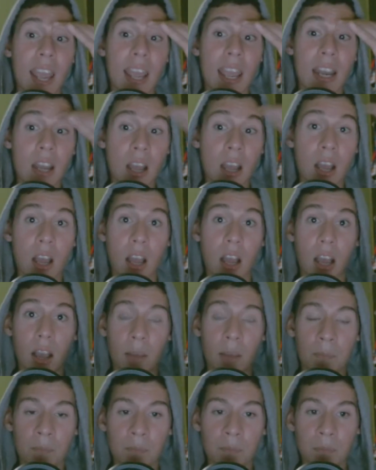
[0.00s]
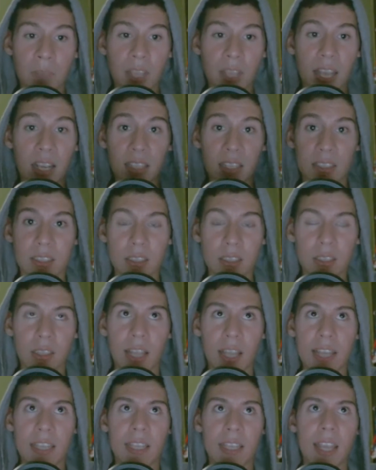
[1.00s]

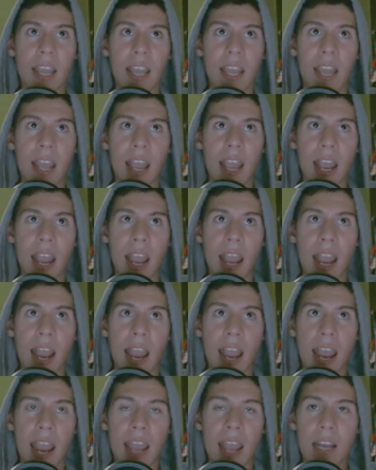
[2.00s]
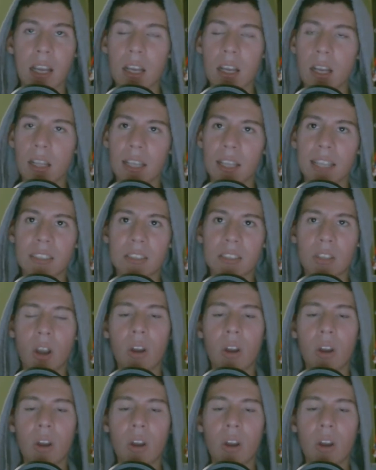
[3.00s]
let's